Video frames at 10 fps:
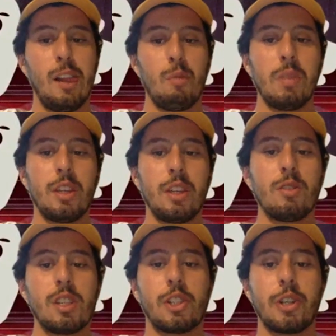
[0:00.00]
by
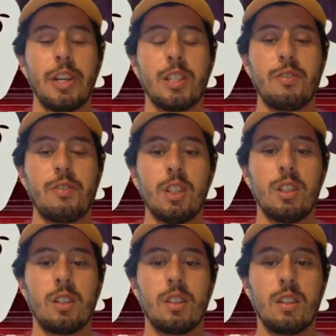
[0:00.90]
using transfer,